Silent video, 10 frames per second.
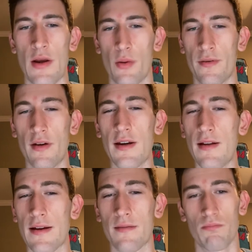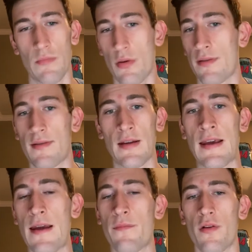It was looking like it was the
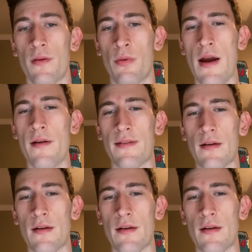game for the Browns.